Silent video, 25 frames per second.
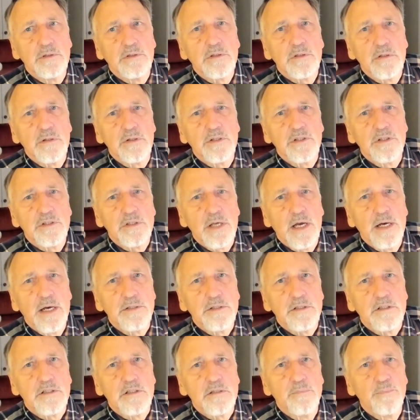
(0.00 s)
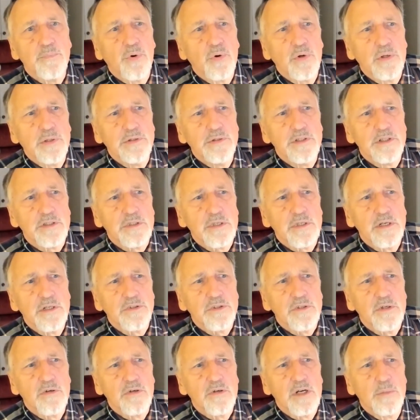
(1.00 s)
certainly size is important. It's
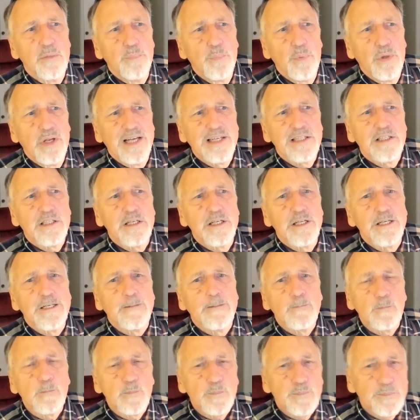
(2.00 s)
also complexity.